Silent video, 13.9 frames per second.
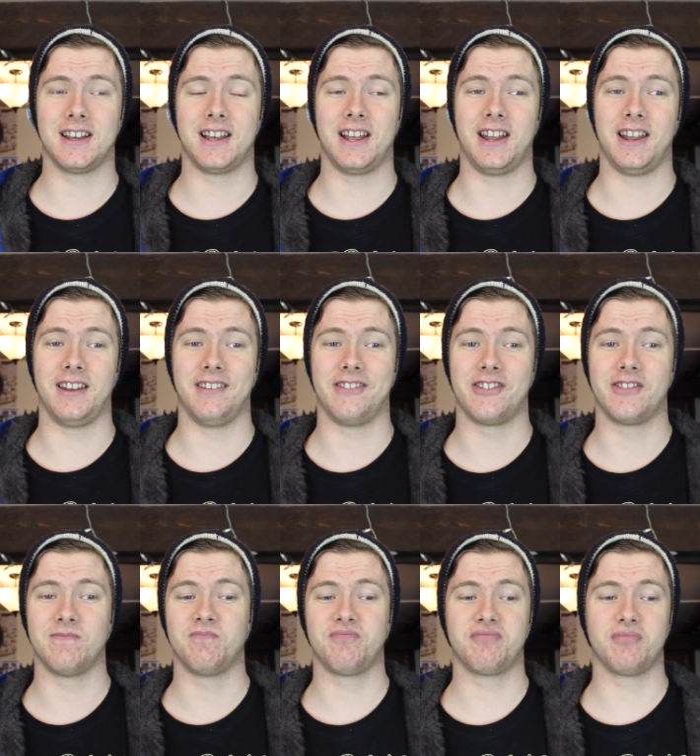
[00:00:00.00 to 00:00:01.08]
and
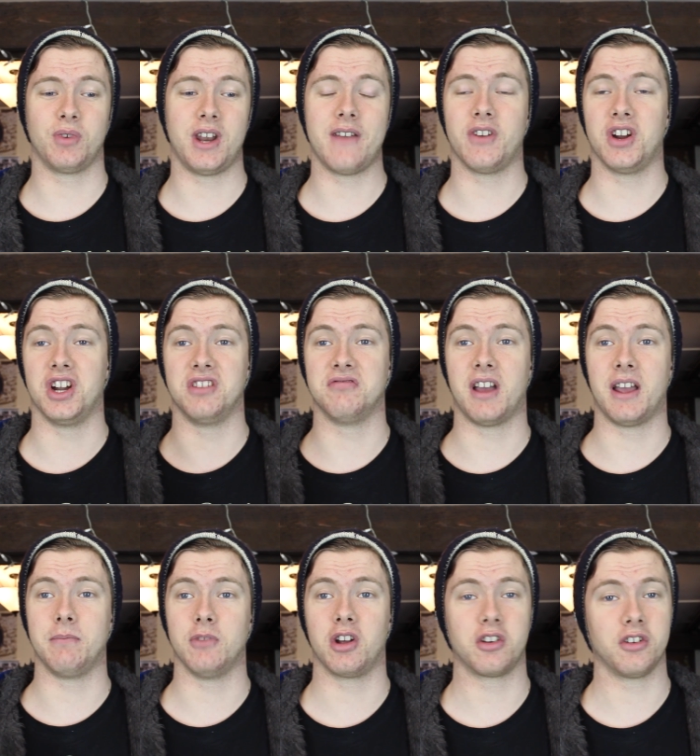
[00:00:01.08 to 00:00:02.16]
whatever,
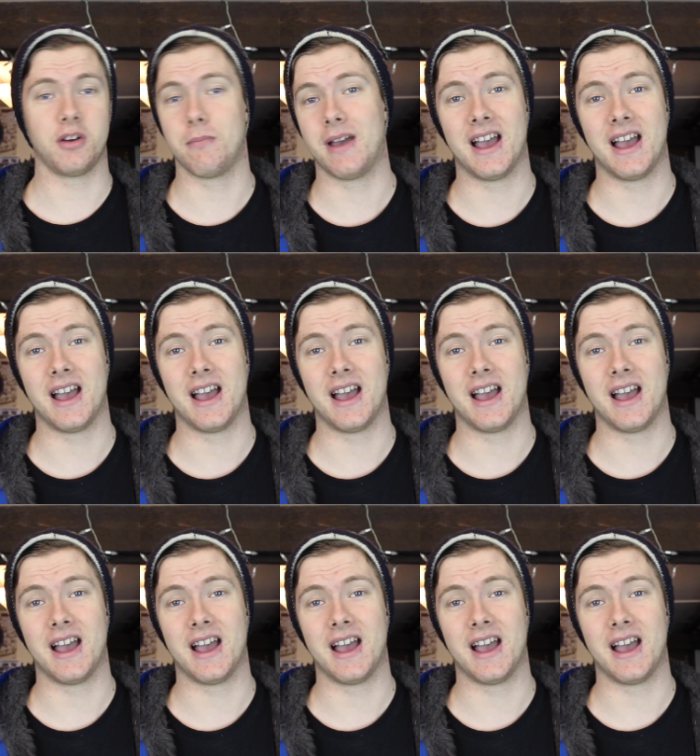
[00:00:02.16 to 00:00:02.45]
I'm not good at